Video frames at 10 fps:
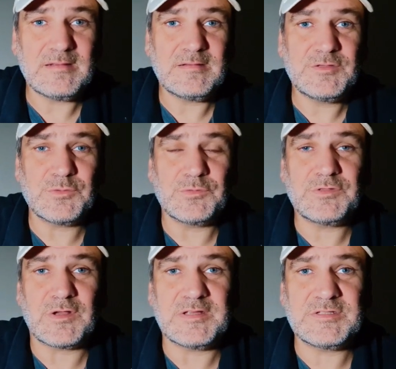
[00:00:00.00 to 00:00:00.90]
Sean
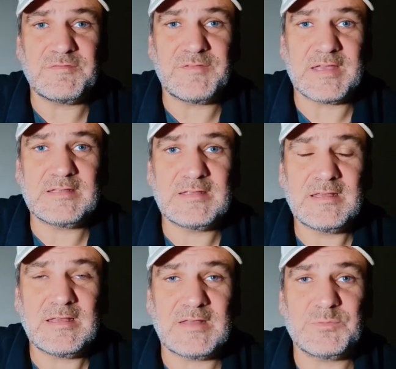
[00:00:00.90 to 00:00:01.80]
Dyche effect
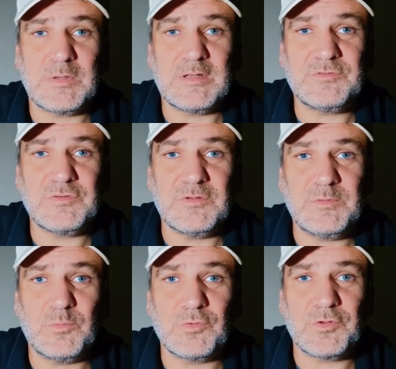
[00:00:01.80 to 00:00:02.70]
has well and truly
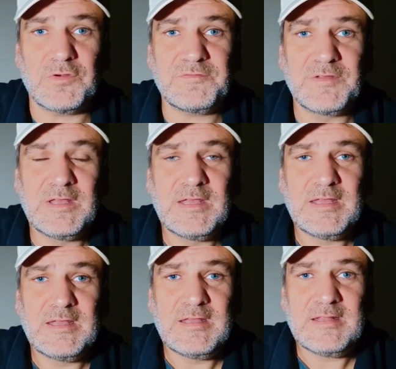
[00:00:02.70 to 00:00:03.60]
worn off.
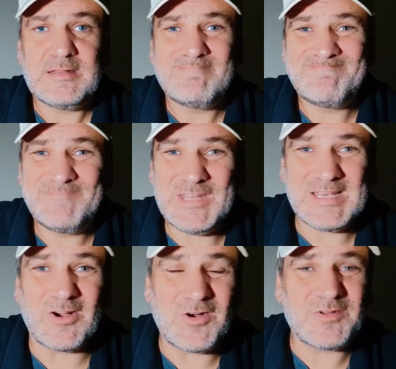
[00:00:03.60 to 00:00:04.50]
You
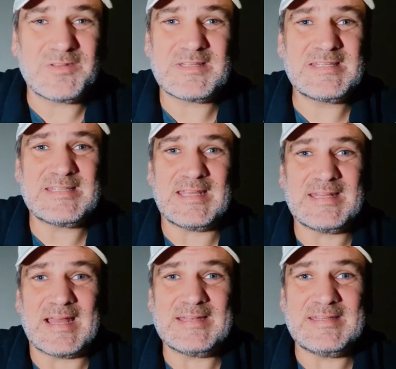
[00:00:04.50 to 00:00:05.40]
can't sit
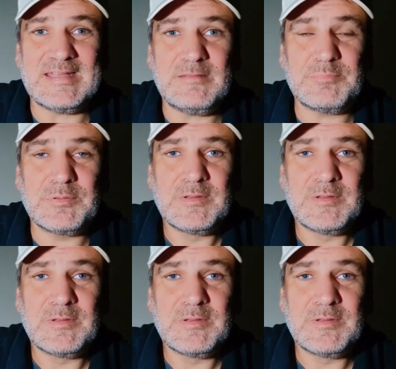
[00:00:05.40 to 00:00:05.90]
that deep.